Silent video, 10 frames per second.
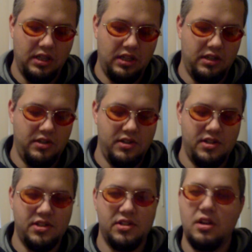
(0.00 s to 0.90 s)

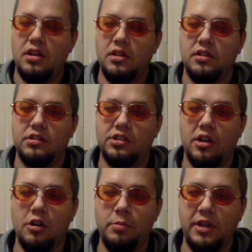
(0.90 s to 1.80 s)
is start
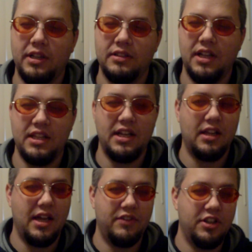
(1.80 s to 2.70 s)
opening, and then I'll
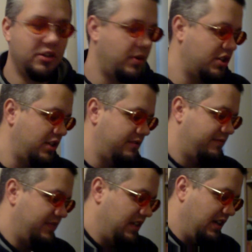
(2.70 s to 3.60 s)
have another question.
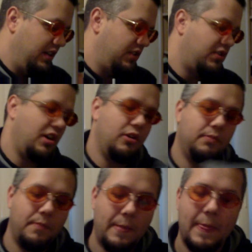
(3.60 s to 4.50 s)
So
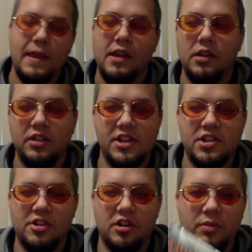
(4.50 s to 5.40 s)
let's
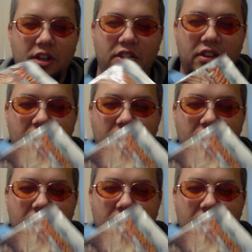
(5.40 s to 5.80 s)
start with